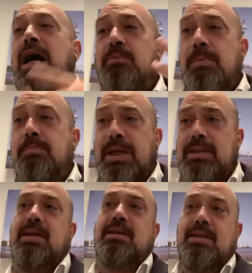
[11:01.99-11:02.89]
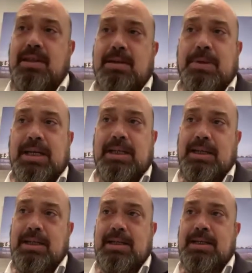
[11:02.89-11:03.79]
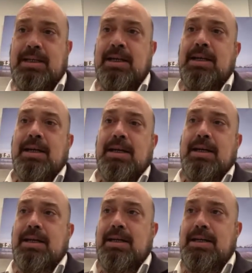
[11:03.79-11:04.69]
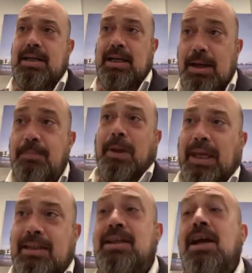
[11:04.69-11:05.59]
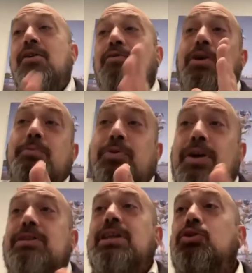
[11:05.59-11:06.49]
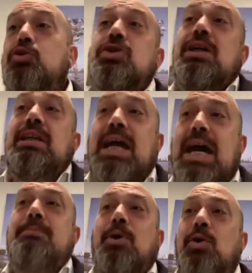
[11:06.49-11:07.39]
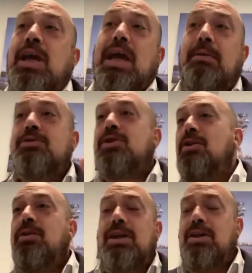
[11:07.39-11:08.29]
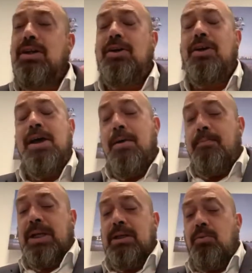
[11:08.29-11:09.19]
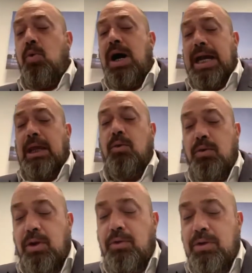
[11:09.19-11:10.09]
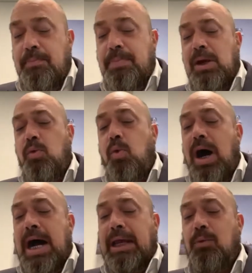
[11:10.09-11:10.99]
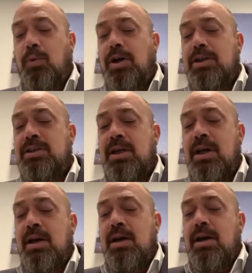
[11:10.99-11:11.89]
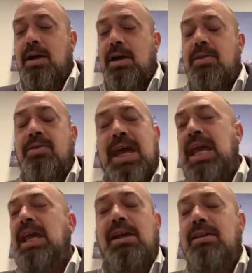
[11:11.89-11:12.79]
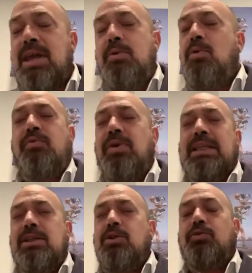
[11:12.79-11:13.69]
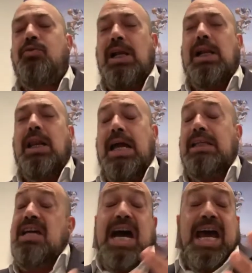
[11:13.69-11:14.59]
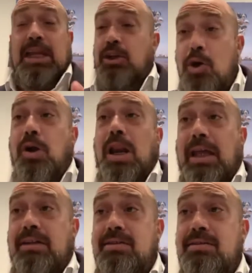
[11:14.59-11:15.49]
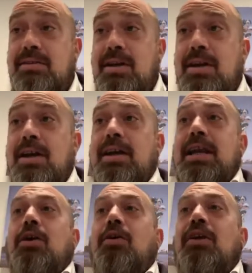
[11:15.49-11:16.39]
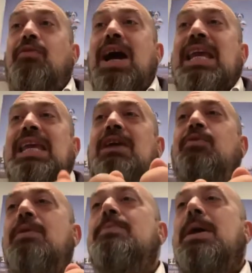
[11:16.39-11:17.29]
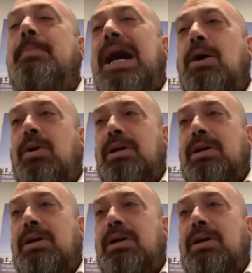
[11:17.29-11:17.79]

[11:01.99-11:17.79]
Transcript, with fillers: repeating the bloody uh, uh, Olympics. From Thursday to Sunday, I'm okay. So you know, but why? The the big why was they they were fighting to find clients. I had no clients. Now, if I give him the power,